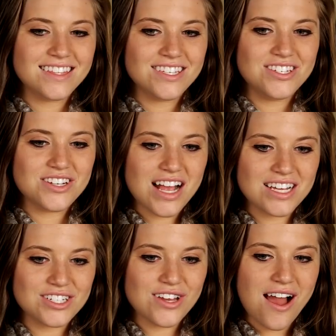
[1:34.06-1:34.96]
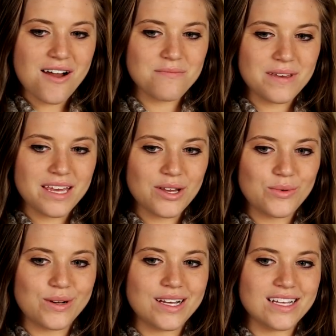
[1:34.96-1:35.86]
The dress shopping
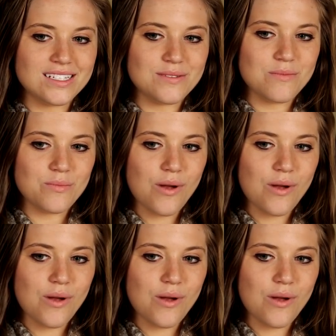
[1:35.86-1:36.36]
was